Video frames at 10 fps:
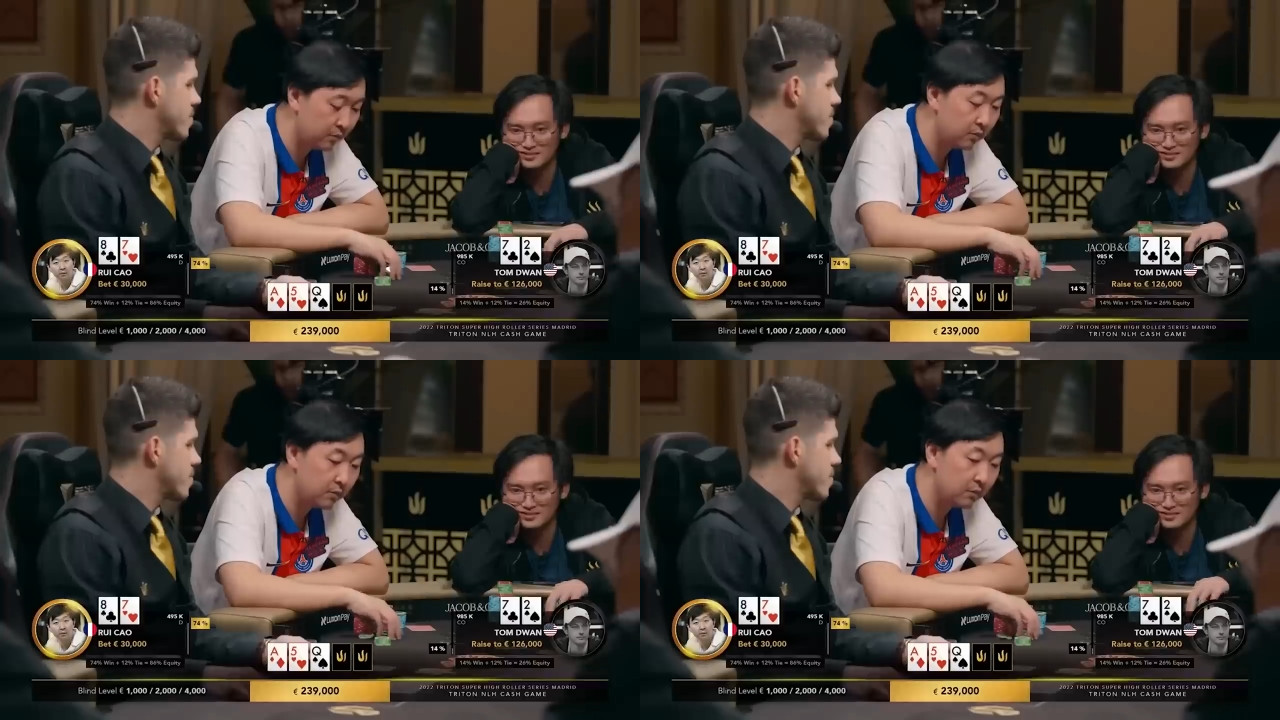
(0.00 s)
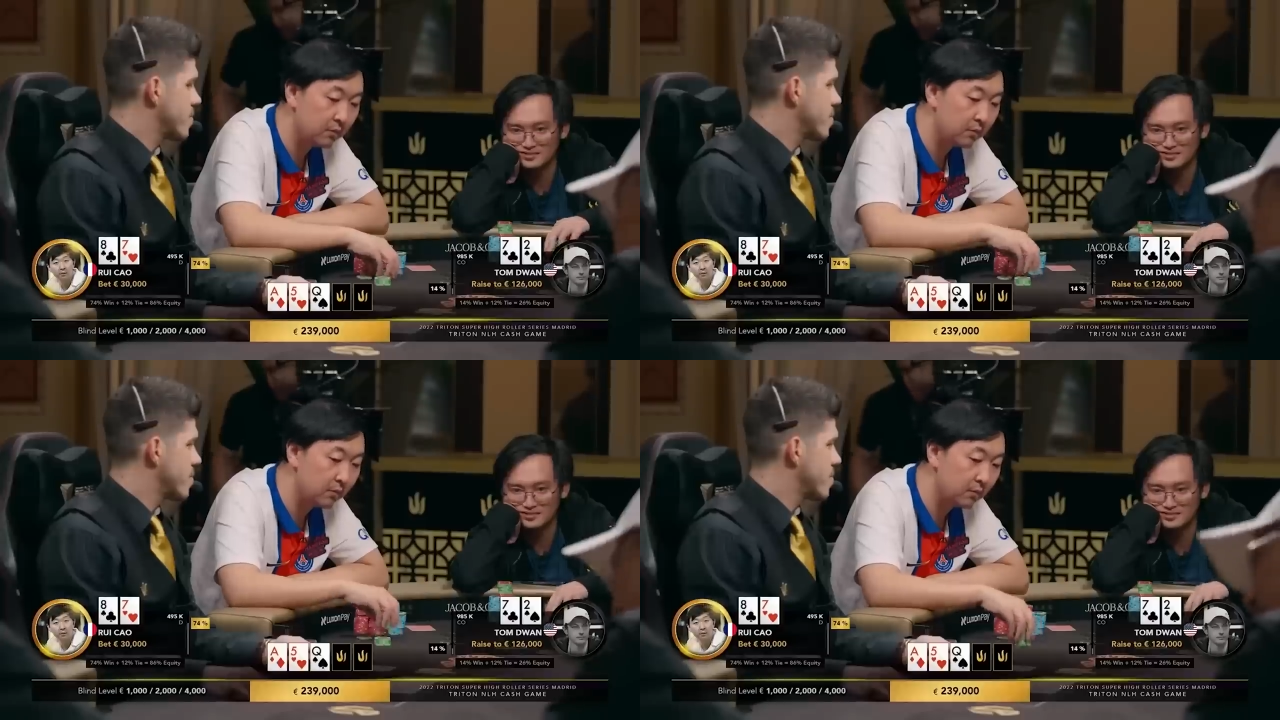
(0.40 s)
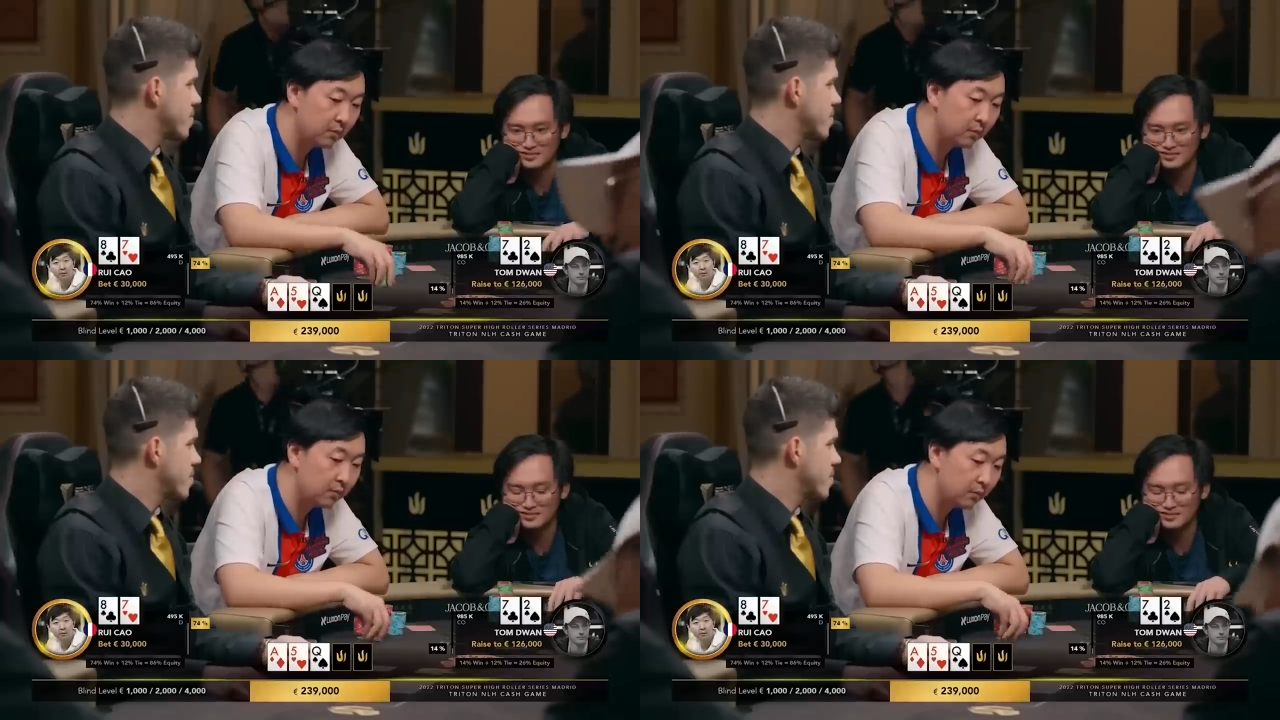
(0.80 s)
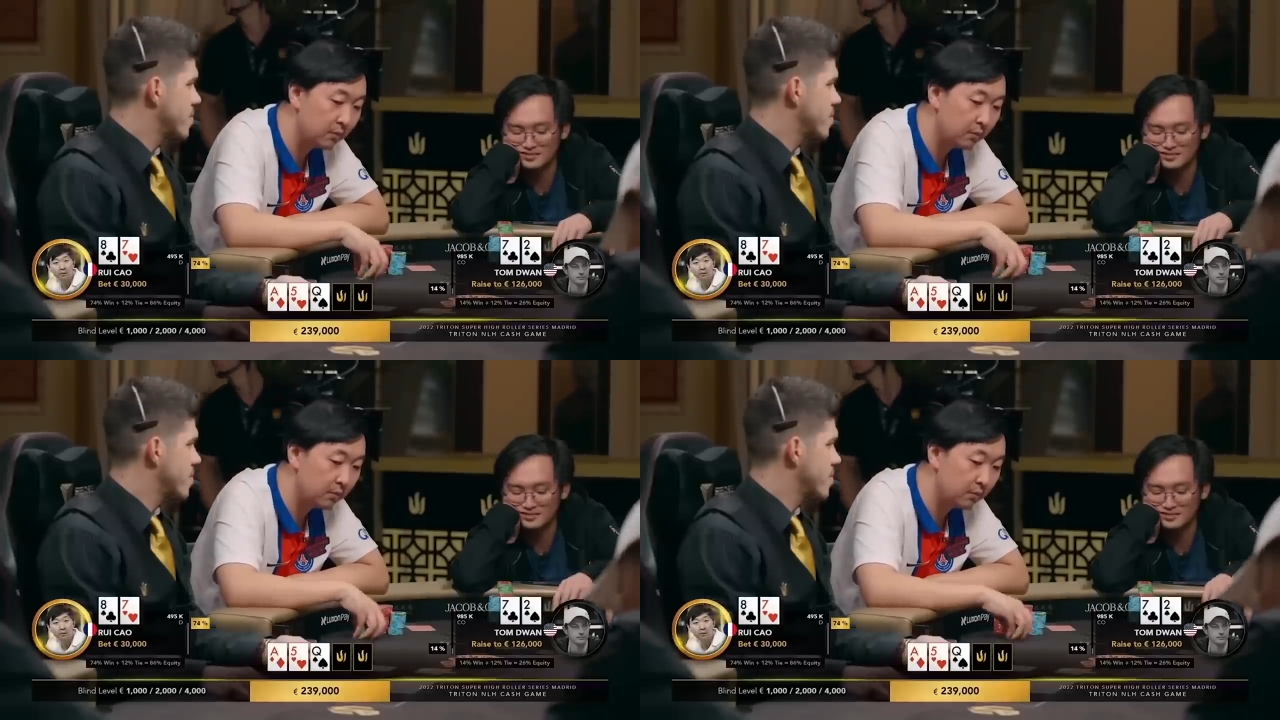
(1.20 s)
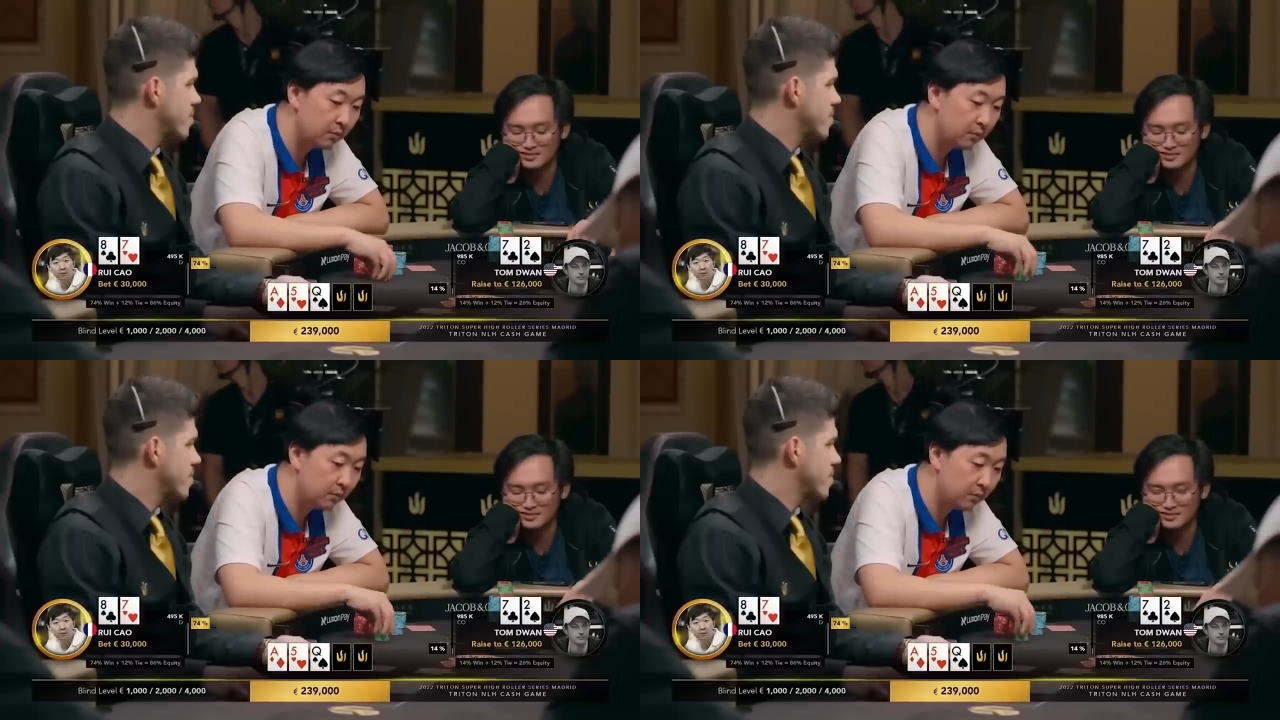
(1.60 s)

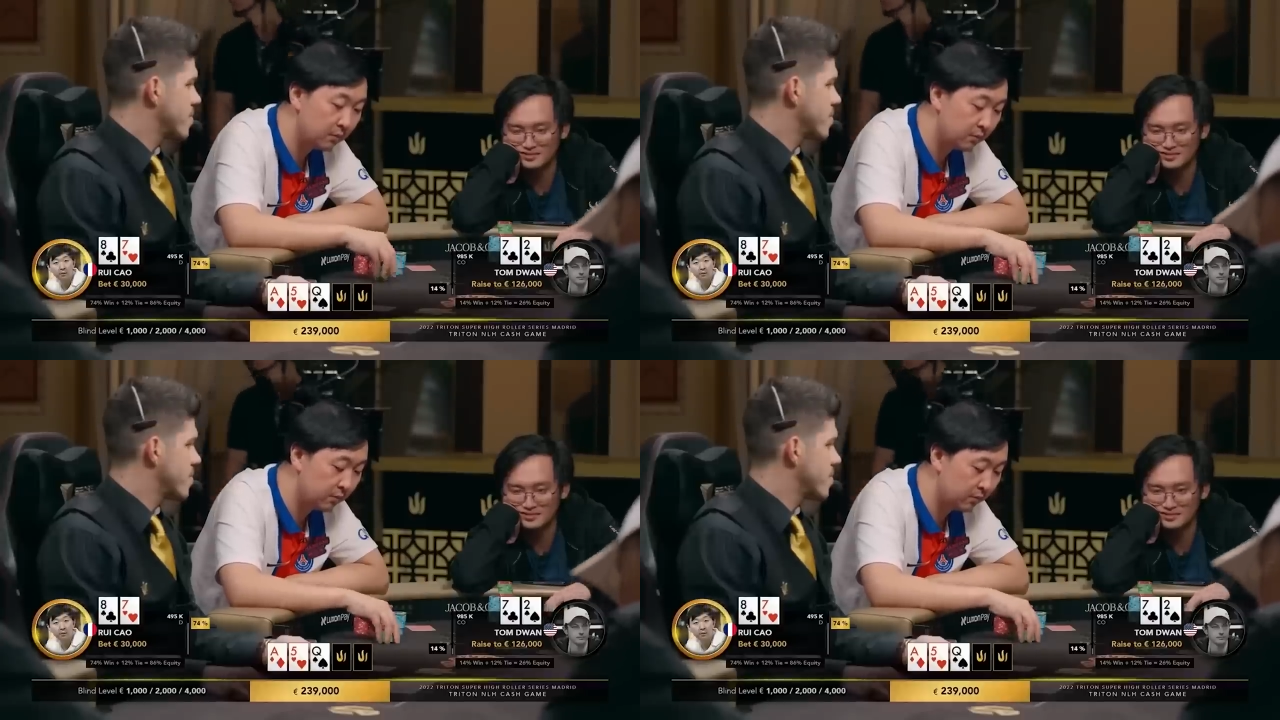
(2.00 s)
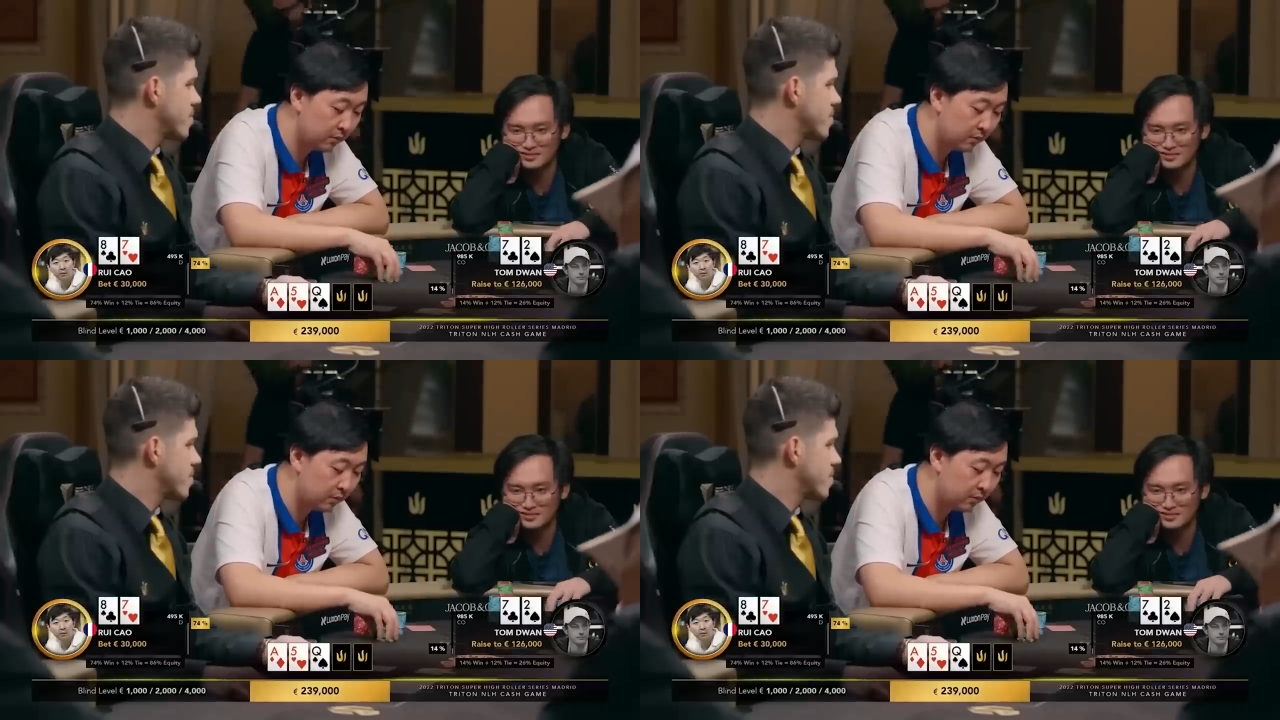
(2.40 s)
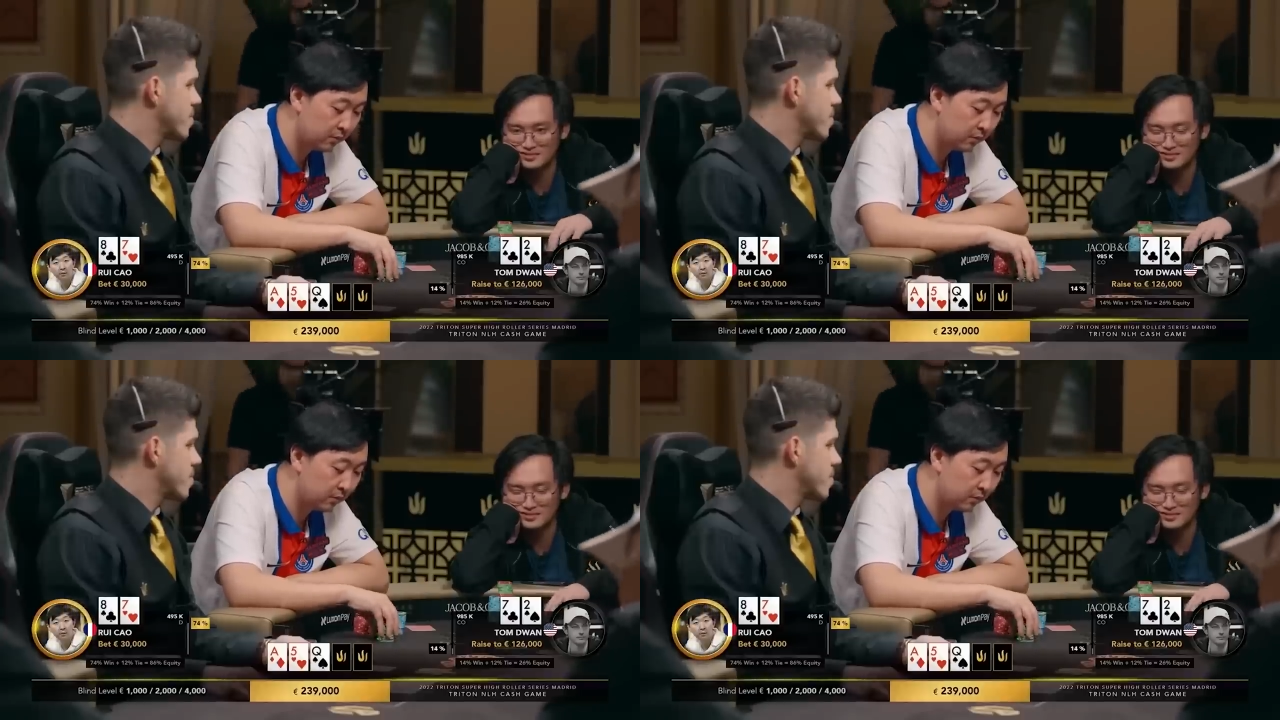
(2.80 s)
[no speech]